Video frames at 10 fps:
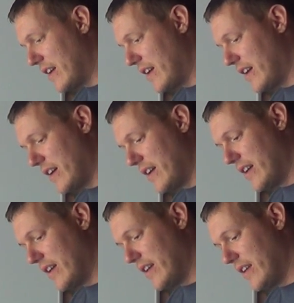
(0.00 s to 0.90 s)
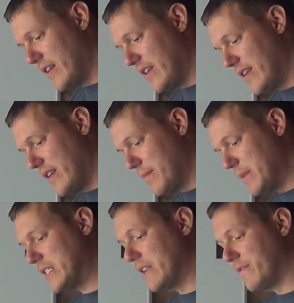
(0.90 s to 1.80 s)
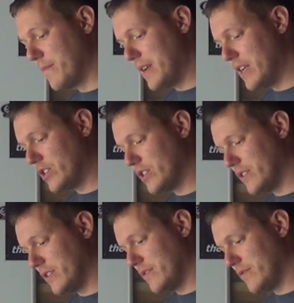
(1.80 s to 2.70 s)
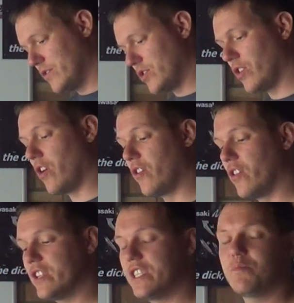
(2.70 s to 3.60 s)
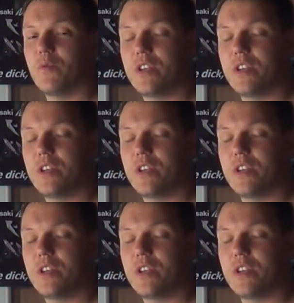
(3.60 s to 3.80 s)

Uh, misinformation. So, oh no, this is